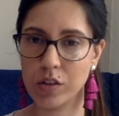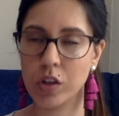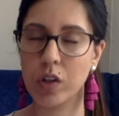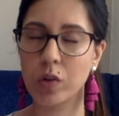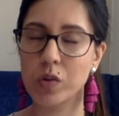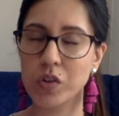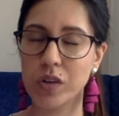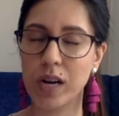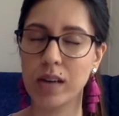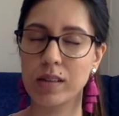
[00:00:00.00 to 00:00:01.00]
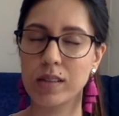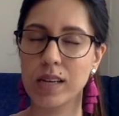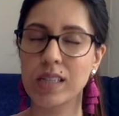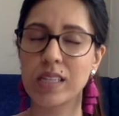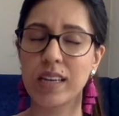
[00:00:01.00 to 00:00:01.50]
to close your eyes
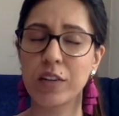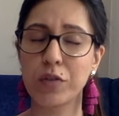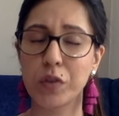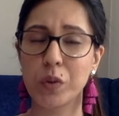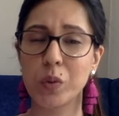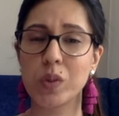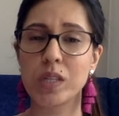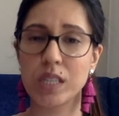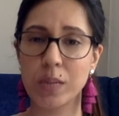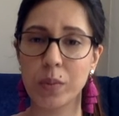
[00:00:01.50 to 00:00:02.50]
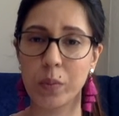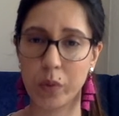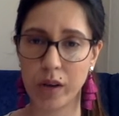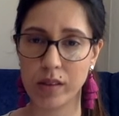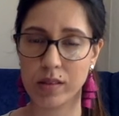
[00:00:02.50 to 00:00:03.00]
and take a few deep
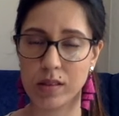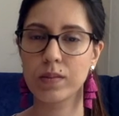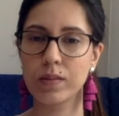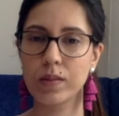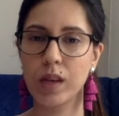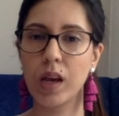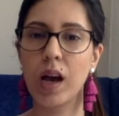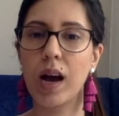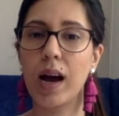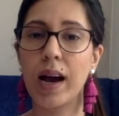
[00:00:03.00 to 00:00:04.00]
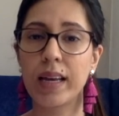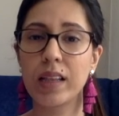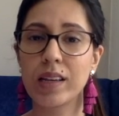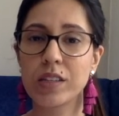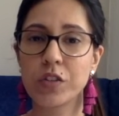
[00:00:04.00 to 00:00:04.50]
breaths. I
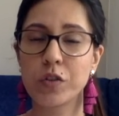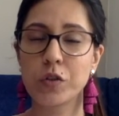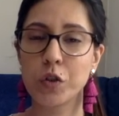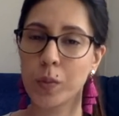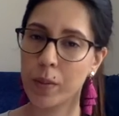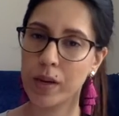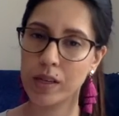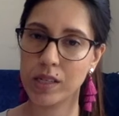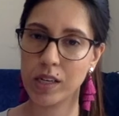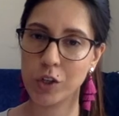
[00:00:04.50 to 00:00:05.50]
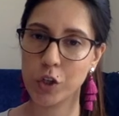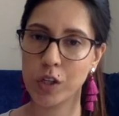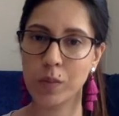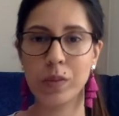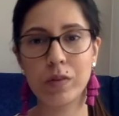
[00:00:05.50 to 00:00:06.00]
like to do my
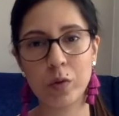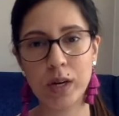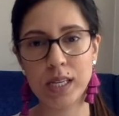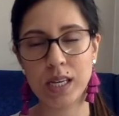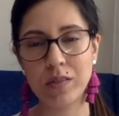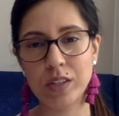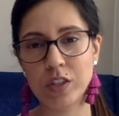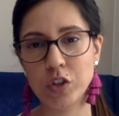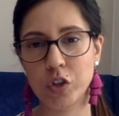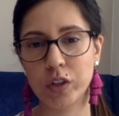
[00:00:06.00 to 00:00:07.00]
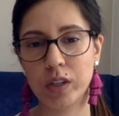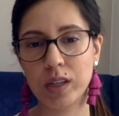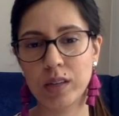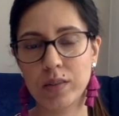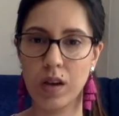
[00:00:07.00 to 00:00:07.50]
meditation before I dive into
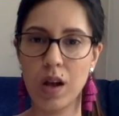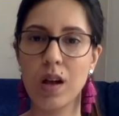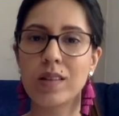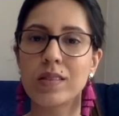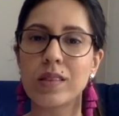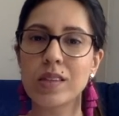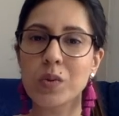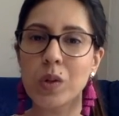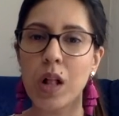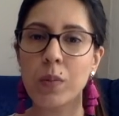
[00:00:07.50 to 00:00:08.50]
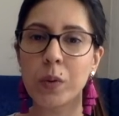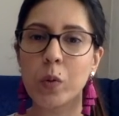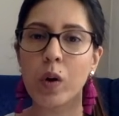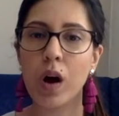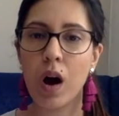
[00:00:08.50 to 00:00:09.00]
journaling. This will help
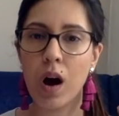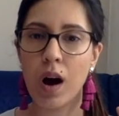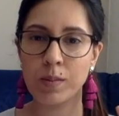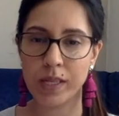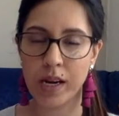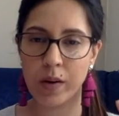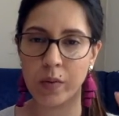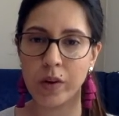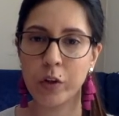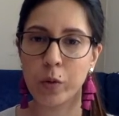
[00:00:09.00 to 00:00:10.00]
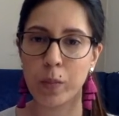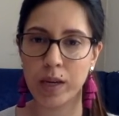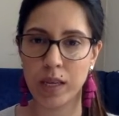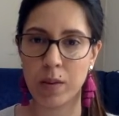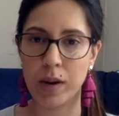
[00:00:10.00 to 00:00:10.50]
you calm down your
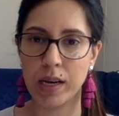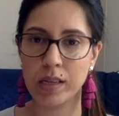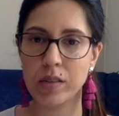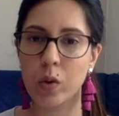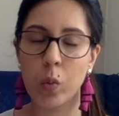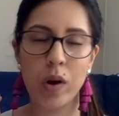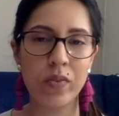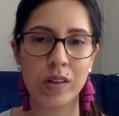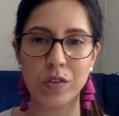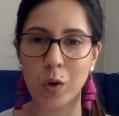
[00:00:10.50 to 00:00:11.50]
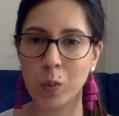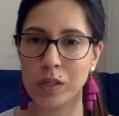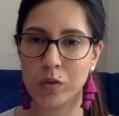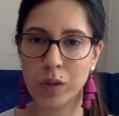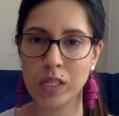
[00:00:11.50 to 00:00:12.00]
monkey mind, the one that's
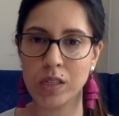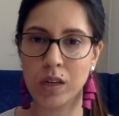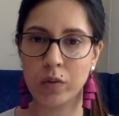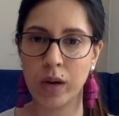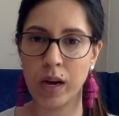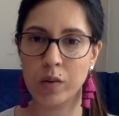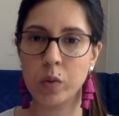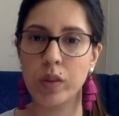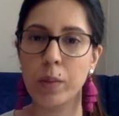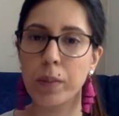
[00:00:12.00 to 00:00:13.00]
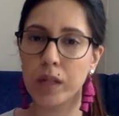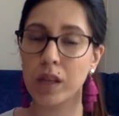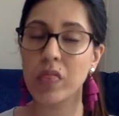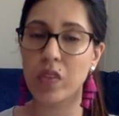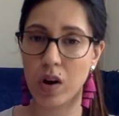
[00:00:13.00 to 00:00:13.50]
always racing around with a
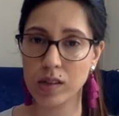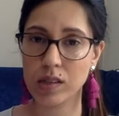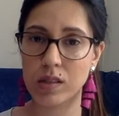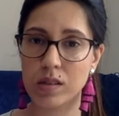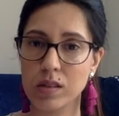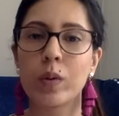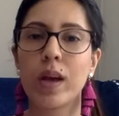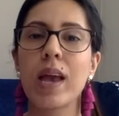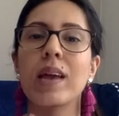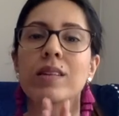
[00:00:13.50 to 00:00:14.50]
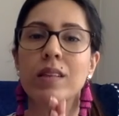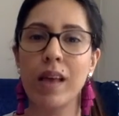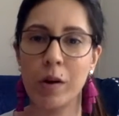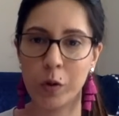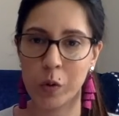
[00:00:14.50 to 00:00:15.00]
million thoughts, and
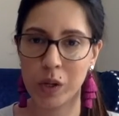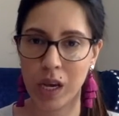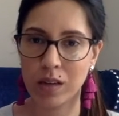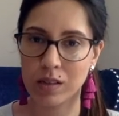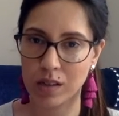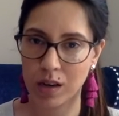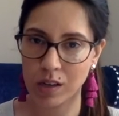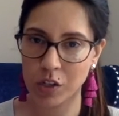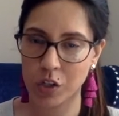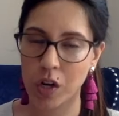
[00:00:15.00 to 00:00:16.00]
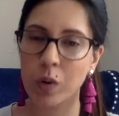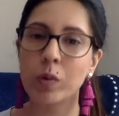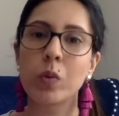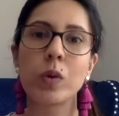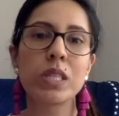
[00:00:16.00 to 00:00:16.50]
allow you to get in touch
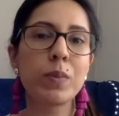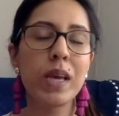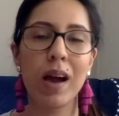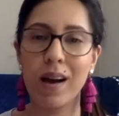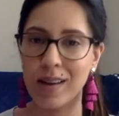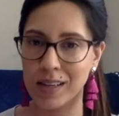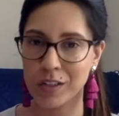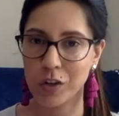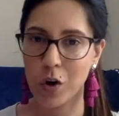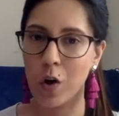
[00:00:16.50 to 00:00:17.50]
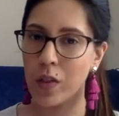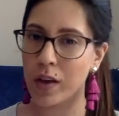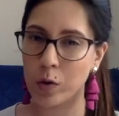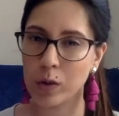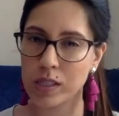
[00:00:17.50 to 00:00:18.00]
with what's behind all
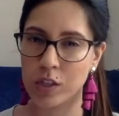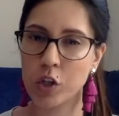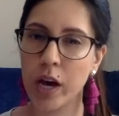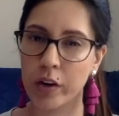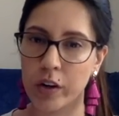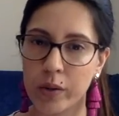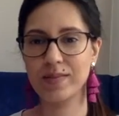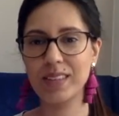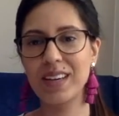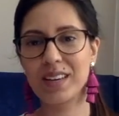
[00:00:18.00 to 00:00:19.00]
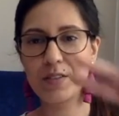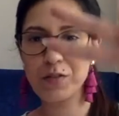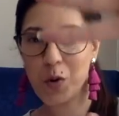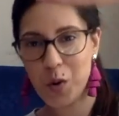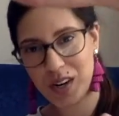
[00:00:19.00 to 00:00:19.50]
that noisy chatter.
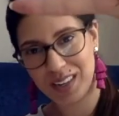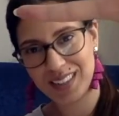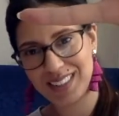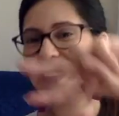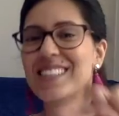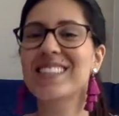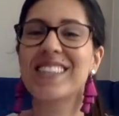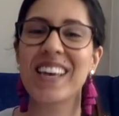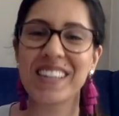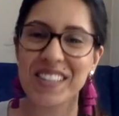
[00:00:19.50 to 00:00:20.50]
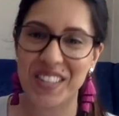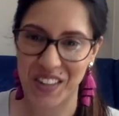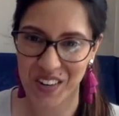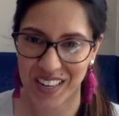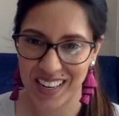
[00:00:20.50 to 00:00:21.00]
4, set a
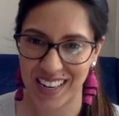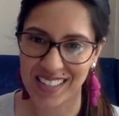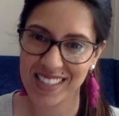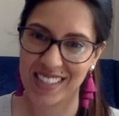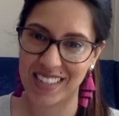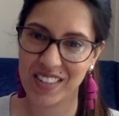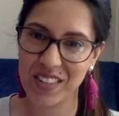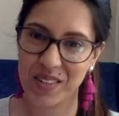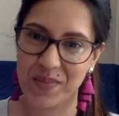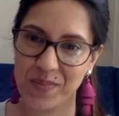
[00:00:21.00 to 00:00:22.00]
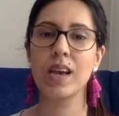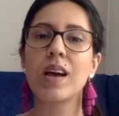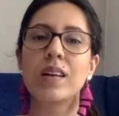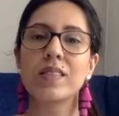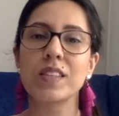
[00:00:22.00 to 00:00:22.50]
start and end signal.
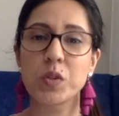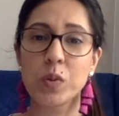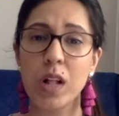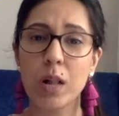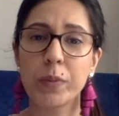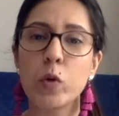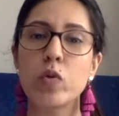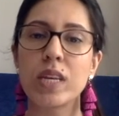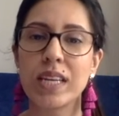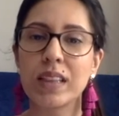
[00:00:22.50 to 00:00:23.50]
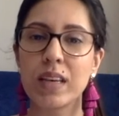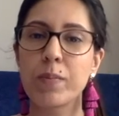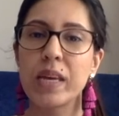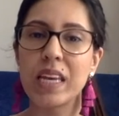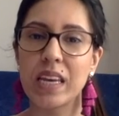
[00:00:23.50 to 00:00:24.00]
This will help you neatly
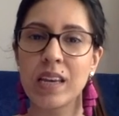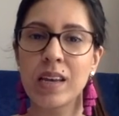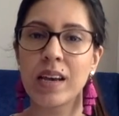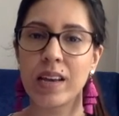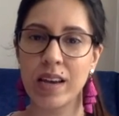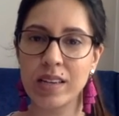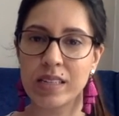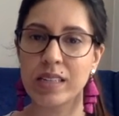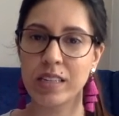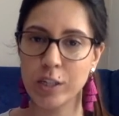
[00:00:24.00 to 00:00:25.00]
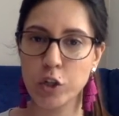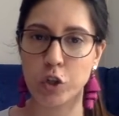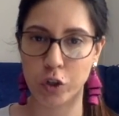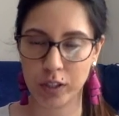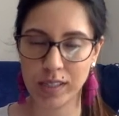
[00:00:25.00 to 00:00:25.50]
begin and end each
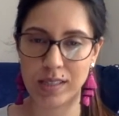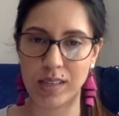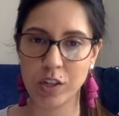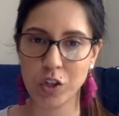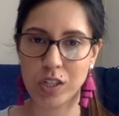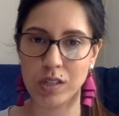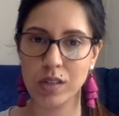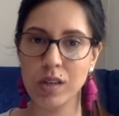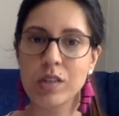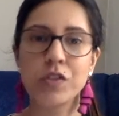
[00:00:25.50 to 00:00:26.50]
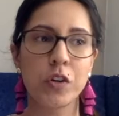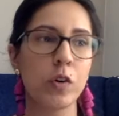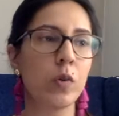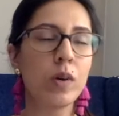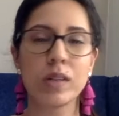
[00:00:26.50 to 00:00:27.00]
journaling session.
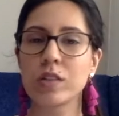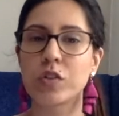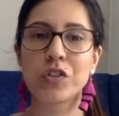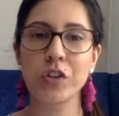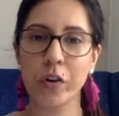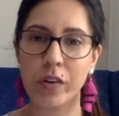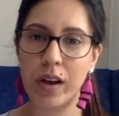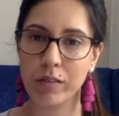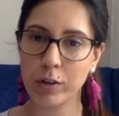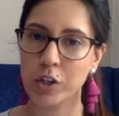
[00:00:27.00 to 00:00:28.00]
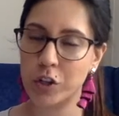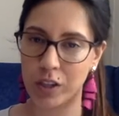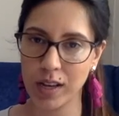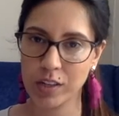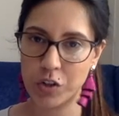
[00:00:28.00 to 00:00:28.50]
So to start every
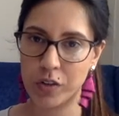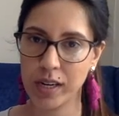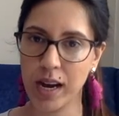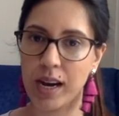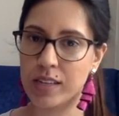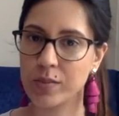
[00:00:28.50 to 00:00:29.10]
journal entry, I